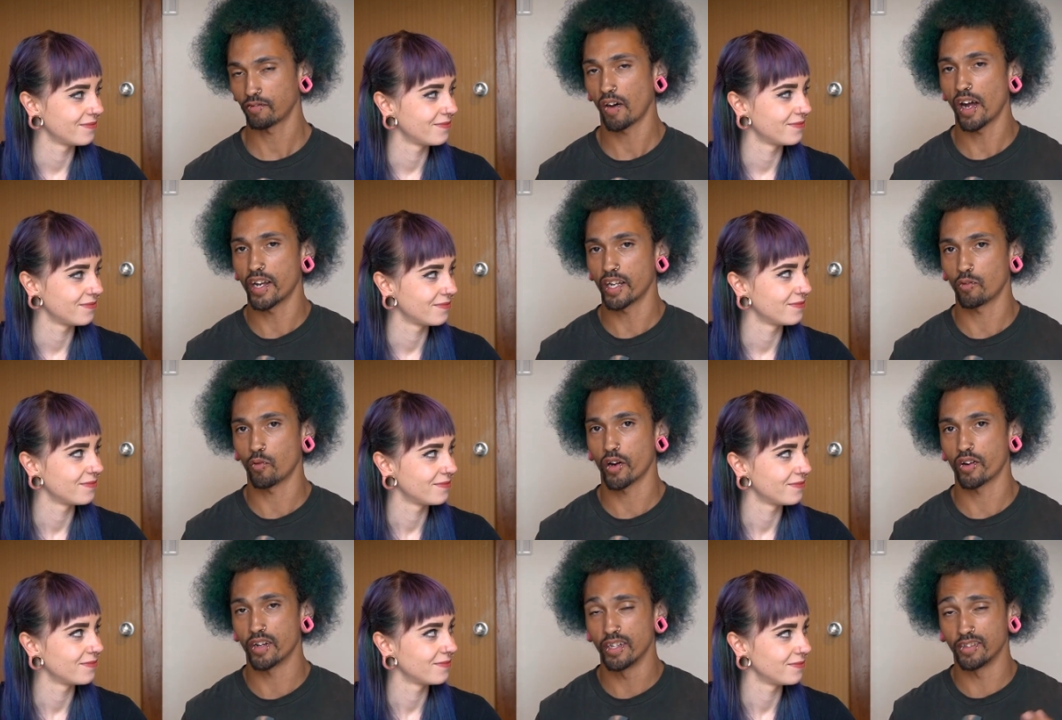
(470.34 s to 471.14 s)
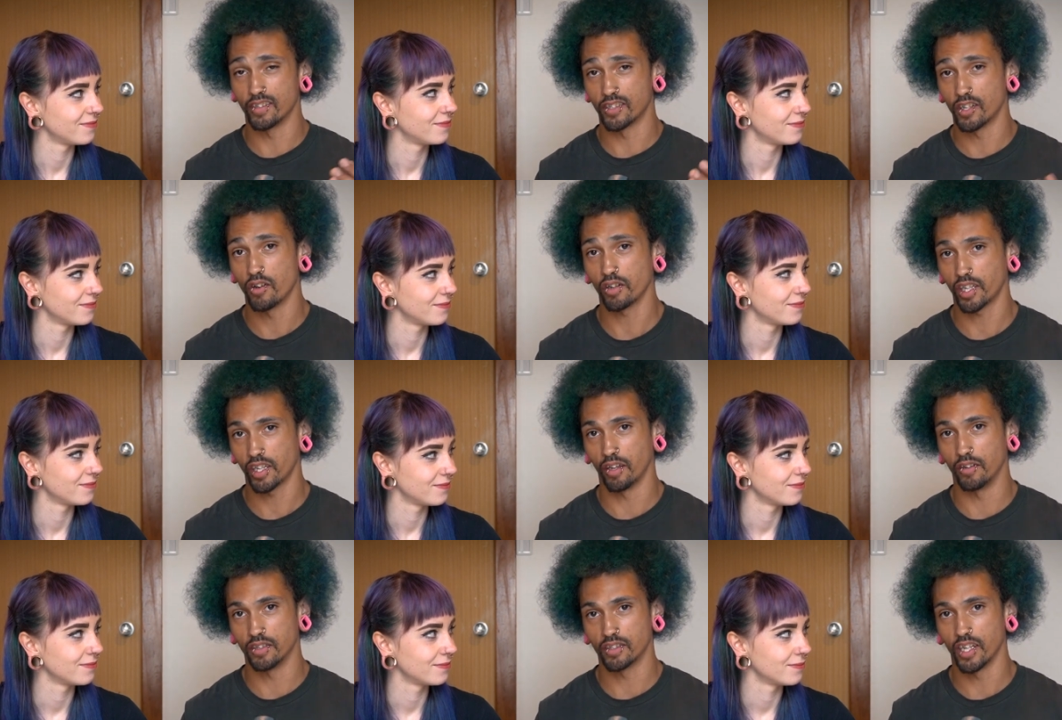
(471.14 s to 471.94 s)
Speaker 1: finding where it is in
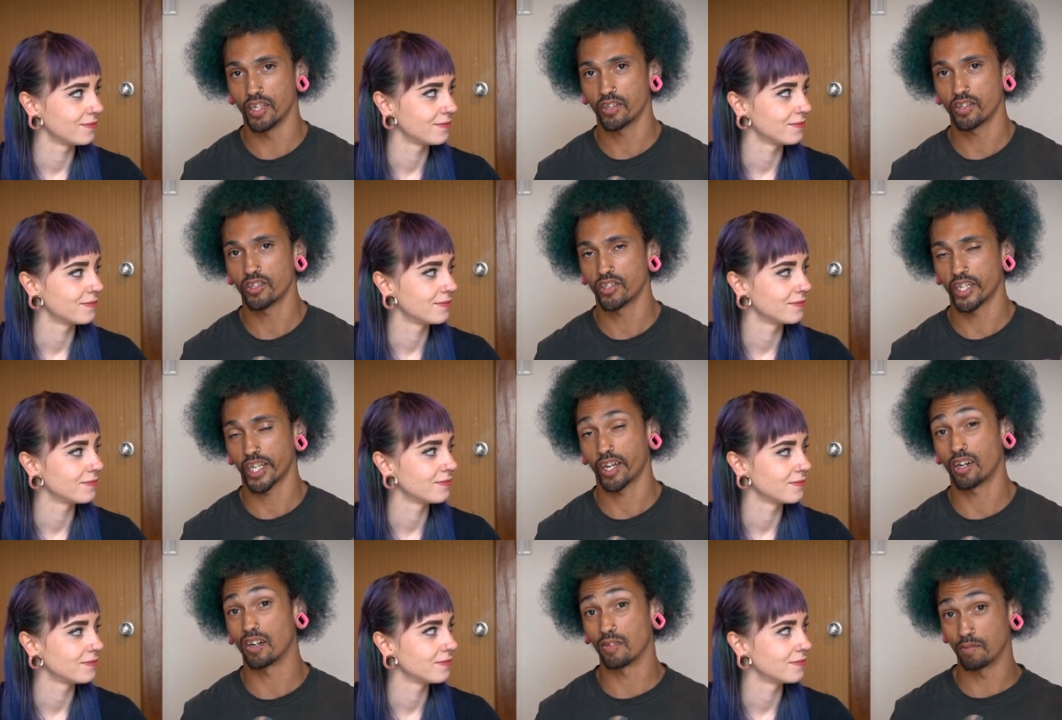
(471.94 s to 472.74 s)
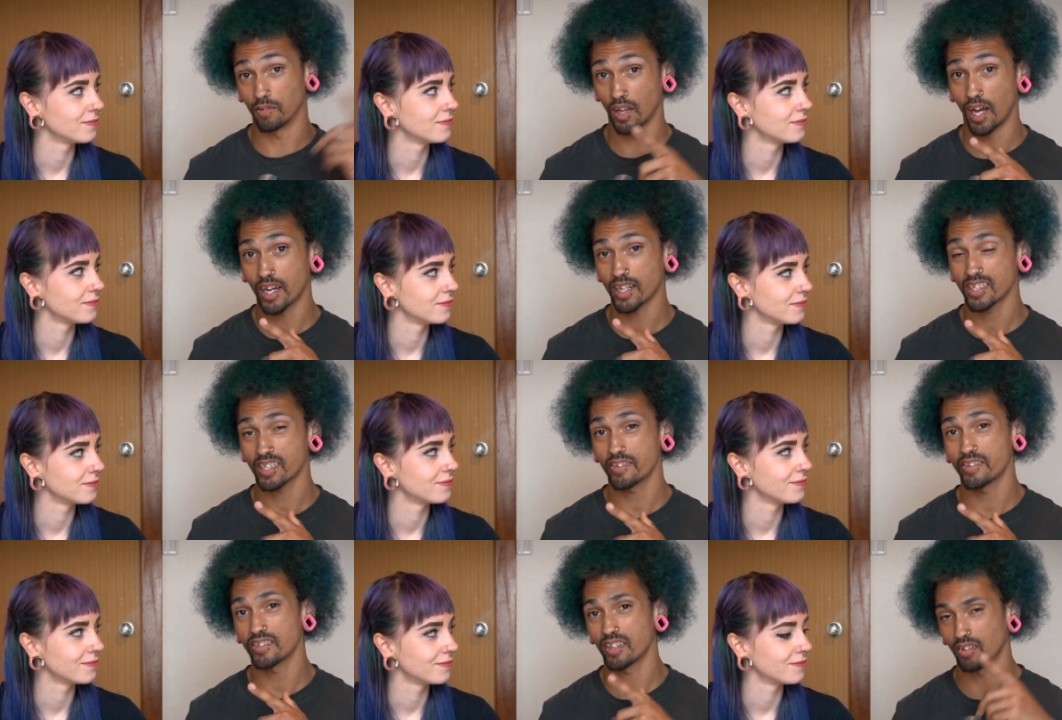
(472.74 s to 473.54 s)
Tokyo Station, check out our vlog
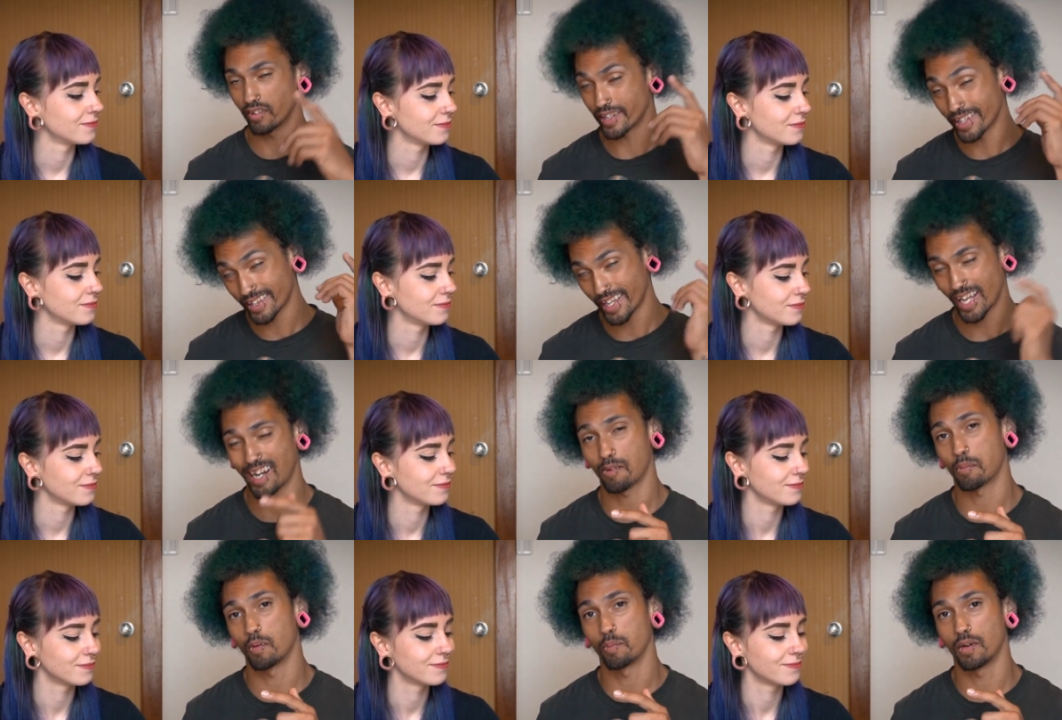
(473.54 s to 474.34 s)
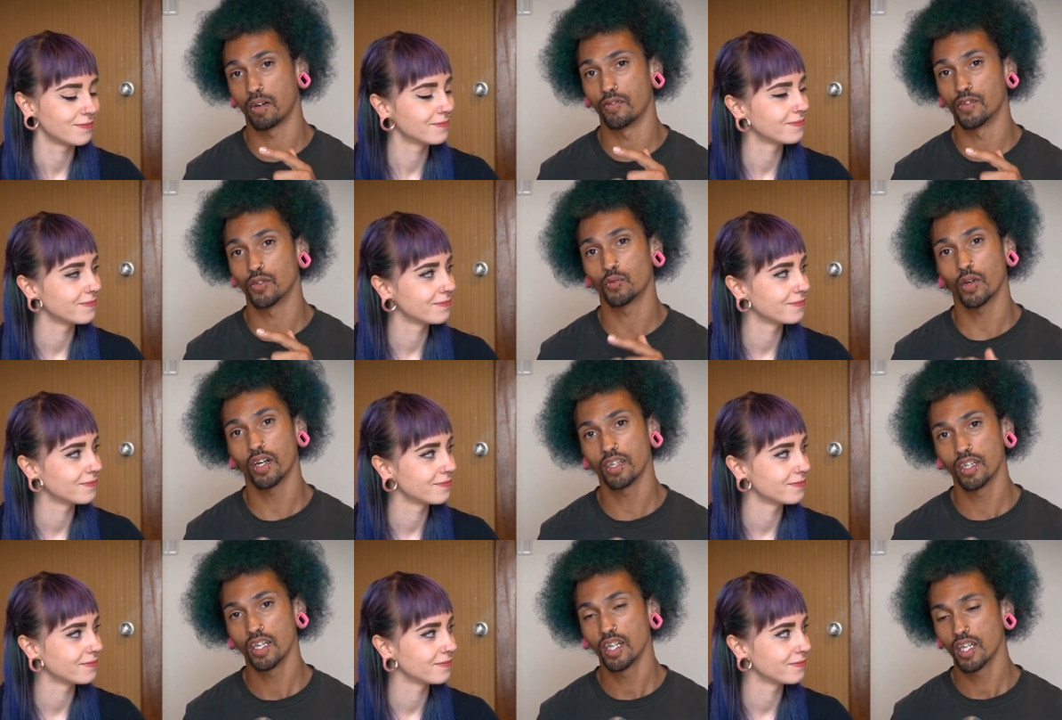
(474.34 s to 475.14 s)
series. I'll link that up above as
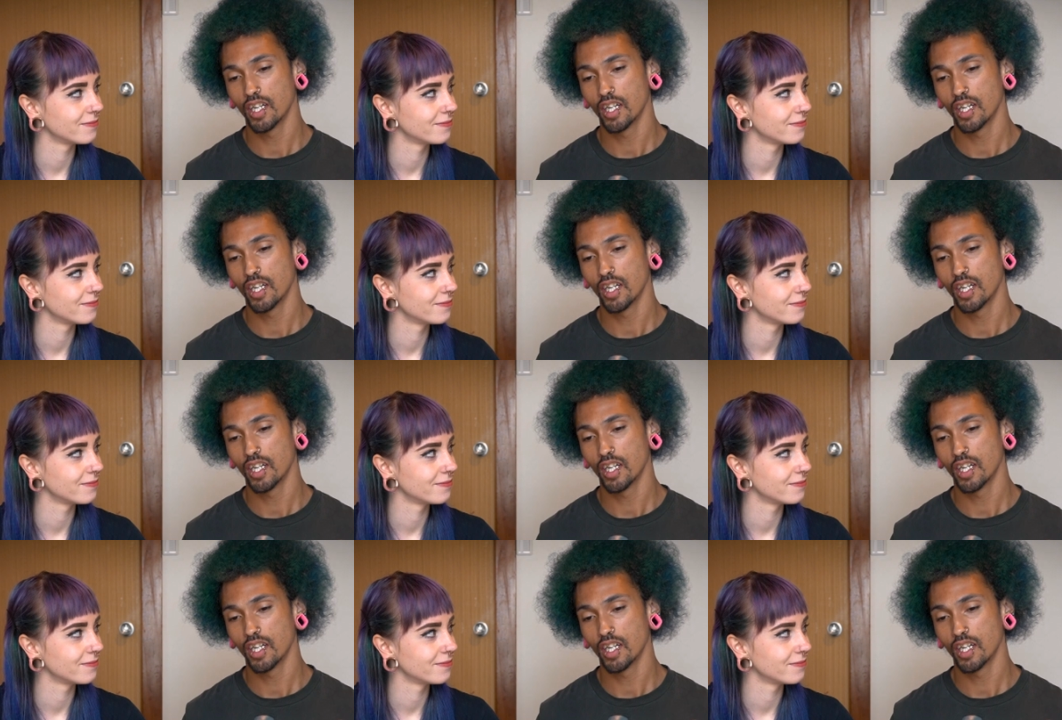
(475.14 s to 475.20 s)
well.